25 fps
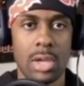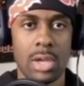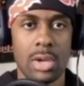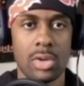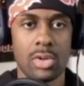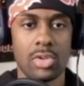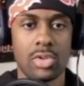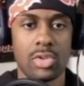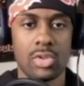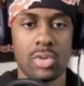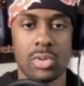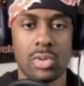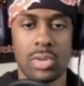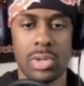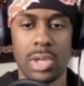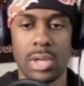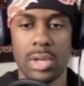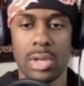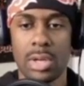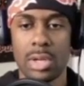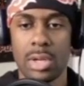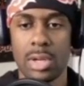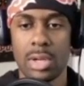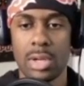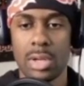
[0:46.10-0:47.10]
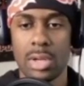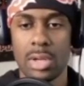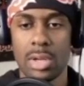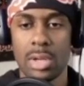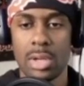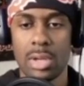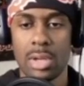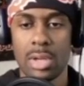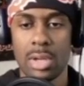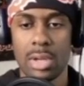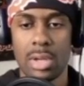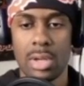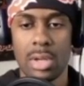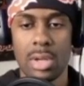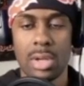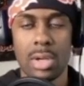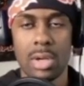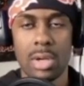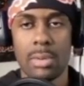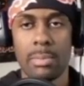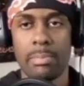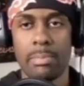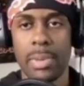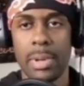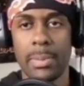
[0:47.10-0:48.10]
here's Julian.
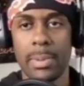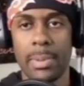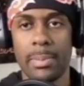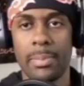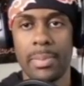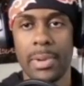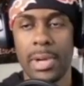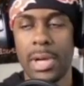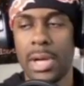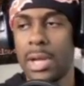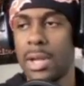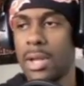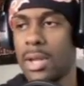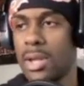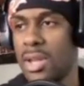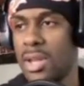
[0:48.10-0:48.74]
Ba ba ba.